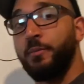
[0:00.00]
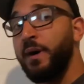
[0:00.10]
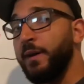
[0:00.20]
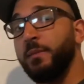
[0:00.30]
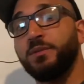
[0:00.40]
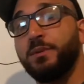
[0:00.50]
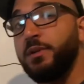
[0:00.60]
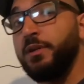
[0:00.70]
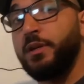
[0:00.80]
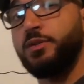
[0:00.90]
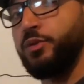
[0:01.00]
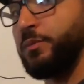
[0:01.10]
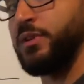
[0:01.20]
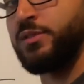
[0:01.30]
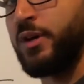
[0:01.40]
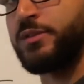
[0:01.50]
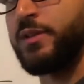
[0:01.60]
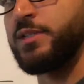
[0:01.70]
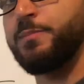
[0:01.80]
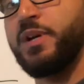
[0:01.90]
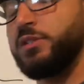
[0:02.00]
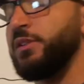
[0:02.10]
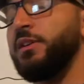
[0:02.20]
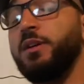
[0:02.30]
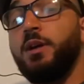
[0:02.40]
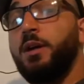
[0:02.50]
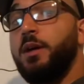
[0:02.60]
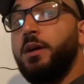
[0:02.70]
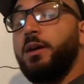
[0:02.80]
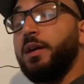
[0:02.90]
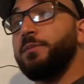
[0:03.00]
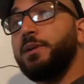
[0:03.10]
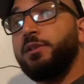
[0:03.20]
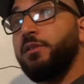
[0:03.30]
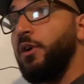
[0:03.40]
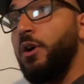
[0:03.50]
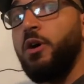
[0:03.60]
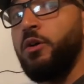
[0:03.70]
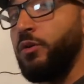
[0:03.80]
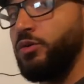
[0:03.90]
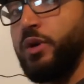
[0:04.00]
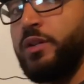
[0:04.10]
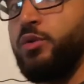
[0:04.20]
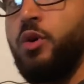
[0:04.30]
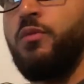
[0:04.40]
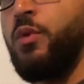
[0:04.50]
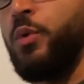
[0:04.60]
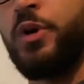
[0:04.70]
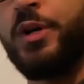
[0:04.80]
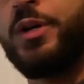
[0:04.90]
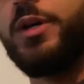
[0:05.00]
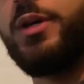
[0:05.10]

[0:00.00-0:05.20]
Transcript: body must be extremely exhausted, especially their heart trying to overwork